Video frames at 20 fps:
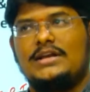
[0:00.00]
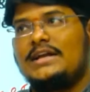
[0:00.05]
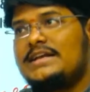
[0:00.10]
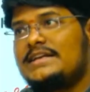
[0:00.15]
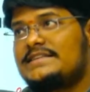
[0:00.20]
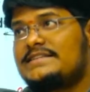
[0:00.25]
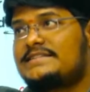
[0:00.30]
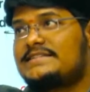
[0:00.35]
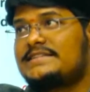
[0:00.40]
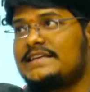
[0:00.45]

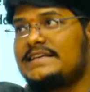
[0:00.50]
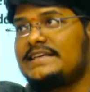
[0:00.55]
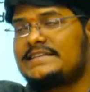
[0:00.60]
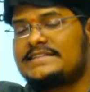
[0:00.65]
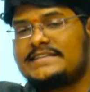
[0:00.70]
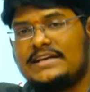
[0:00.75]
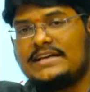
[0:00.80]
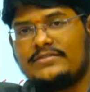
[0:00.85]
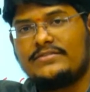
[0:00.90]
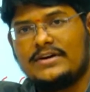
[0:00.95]
6
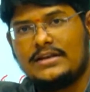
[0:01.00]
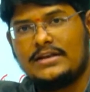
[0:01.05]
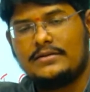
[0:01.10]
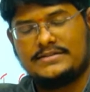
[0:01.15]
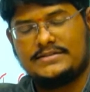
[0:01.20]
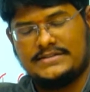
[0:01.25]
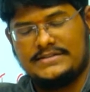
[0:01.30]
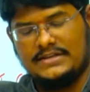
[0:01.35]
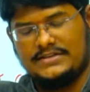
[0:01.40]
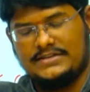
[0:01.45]

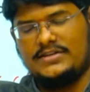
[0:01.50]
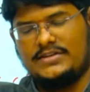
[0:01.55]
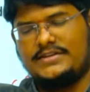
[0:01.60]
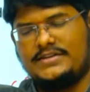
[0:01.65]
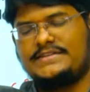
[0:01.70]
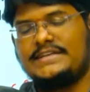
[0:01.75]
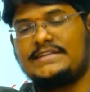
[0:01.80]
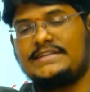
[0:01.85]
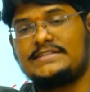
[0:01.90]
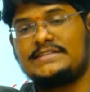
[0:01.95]

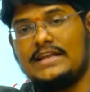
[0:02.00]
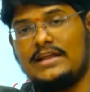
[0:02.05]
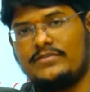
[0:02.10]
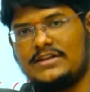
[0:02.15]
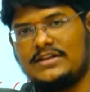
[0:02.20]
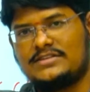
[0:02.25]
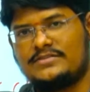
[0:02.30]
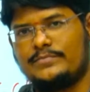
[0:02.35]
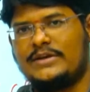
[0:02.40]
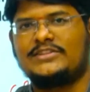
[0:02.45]

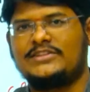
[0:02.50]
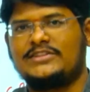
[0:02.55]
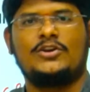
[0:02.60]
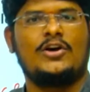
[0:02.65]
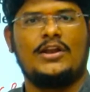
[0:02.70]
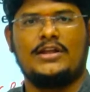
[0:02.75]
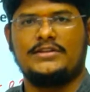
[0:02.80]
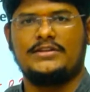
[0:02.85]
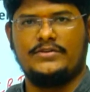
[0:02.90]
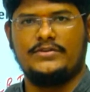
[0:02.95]
levels
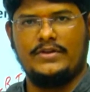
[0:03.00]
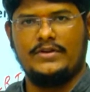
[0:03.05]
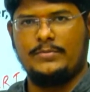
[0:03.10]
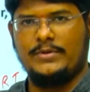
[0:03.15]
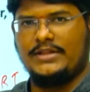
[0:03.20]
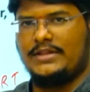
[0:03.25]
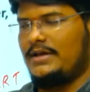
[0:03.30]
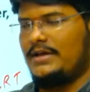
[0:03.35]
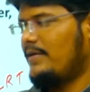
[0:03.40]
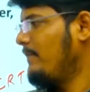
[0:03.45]
methodology will be
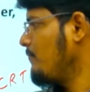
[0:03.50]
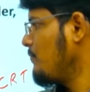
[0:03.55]
there.